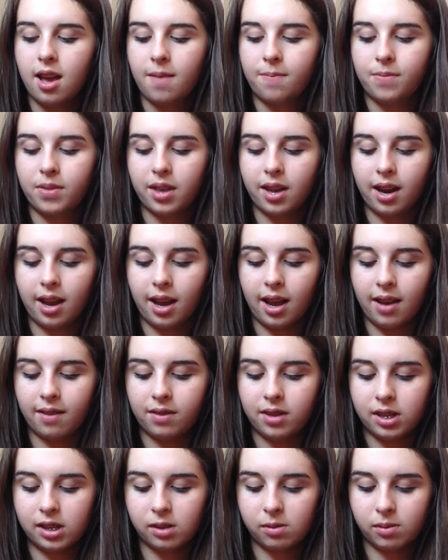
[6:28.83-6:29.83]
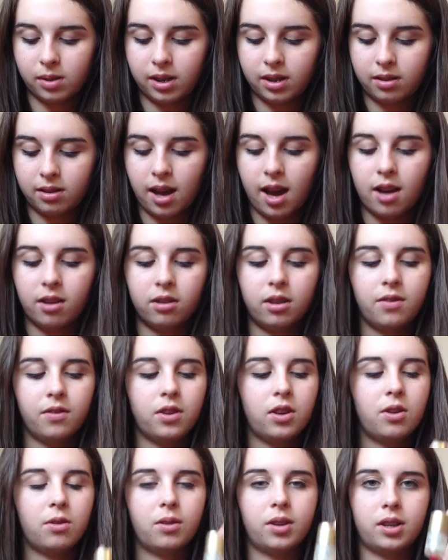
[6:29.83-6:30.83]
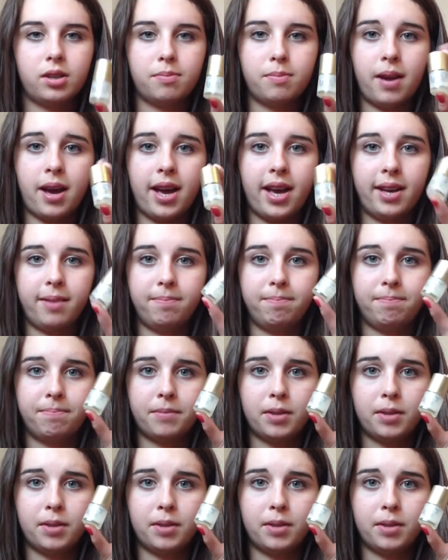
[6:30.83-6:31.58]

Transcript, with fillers: And then I have this one. I don't even know what it's by